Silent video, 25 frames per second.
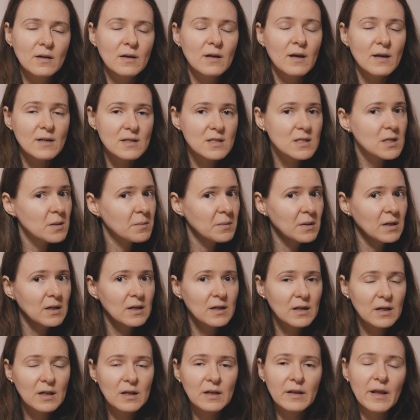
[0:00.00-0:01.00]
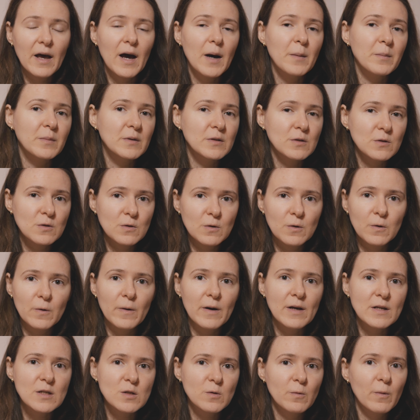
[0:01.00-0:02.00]
And similar can happen to you
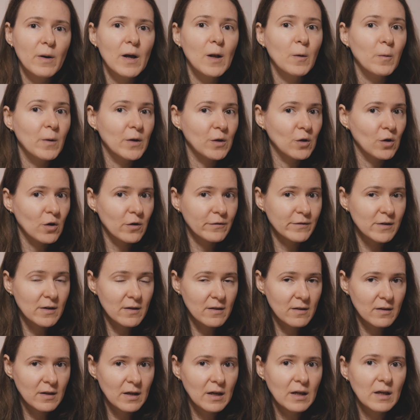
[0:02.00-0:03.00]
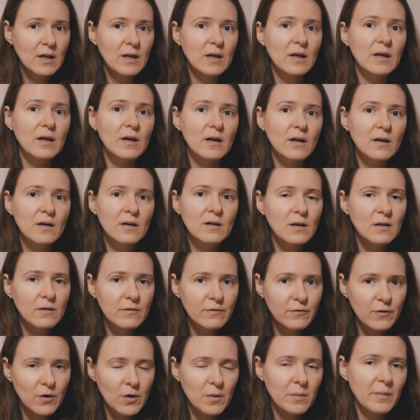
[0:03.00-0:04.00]
as well when you're overthinking an
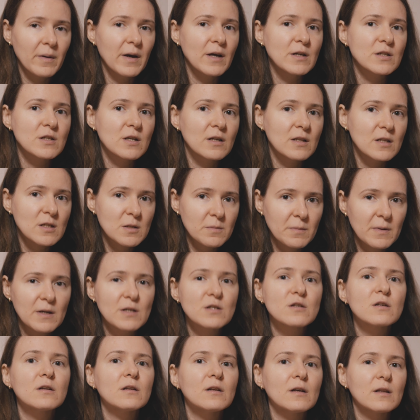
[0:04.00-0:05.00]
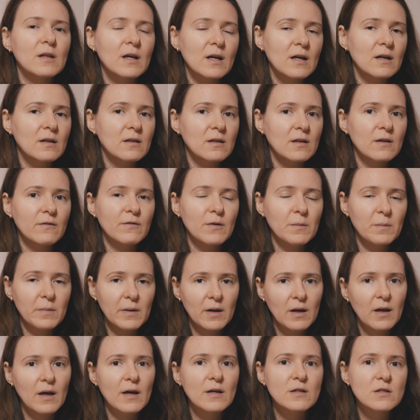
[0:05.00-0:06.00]
information, especially the negative
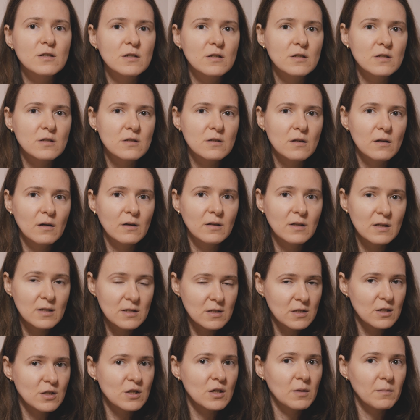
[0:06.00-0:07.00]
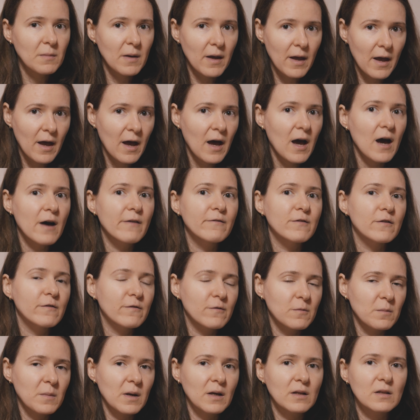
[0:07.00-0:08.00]
implications a decision may have
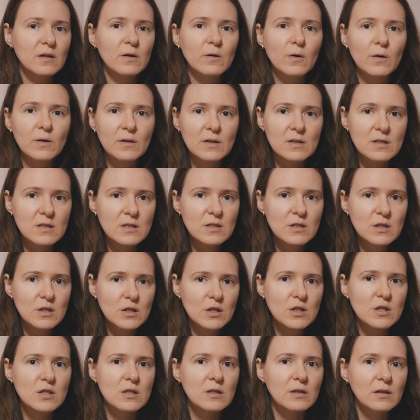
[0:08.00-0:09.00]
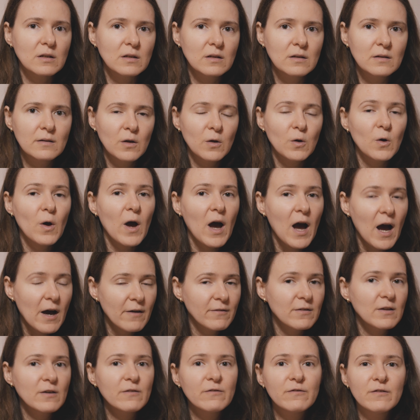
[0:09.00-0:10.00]
if you make the wrong decision. You
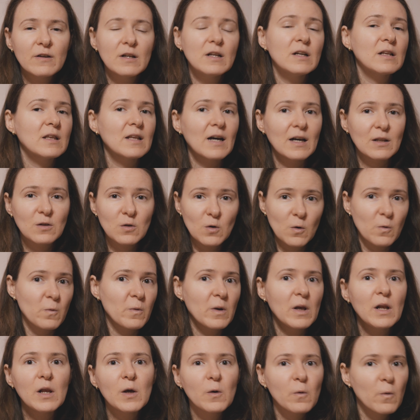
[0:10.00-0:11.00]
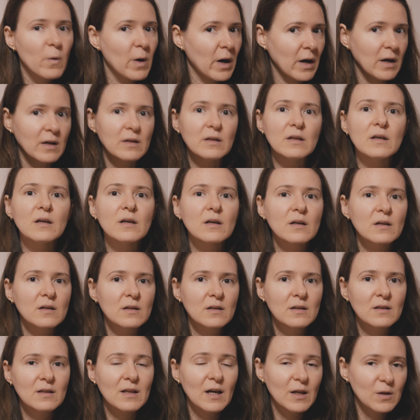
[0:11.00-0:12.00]
have the feeling that you're really running,
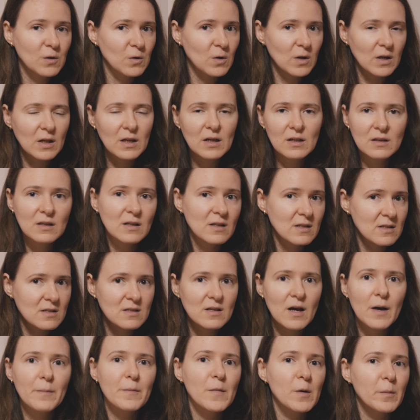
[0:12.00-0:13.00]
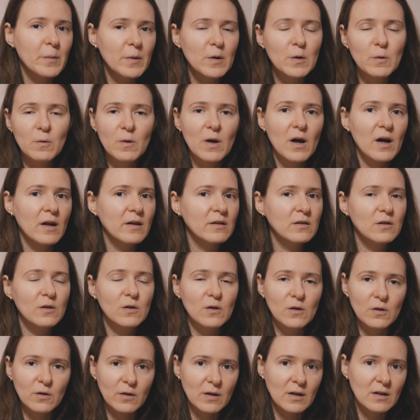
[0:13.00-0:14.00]
that you're getting somewhere, but in reality
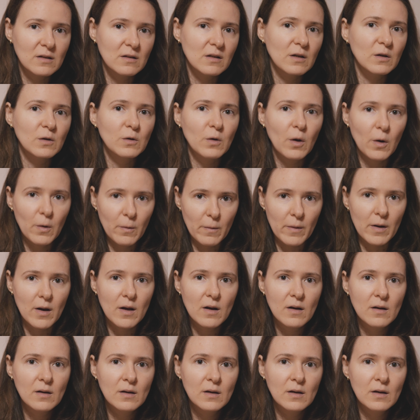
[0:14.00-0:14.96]
you're getting nowhere.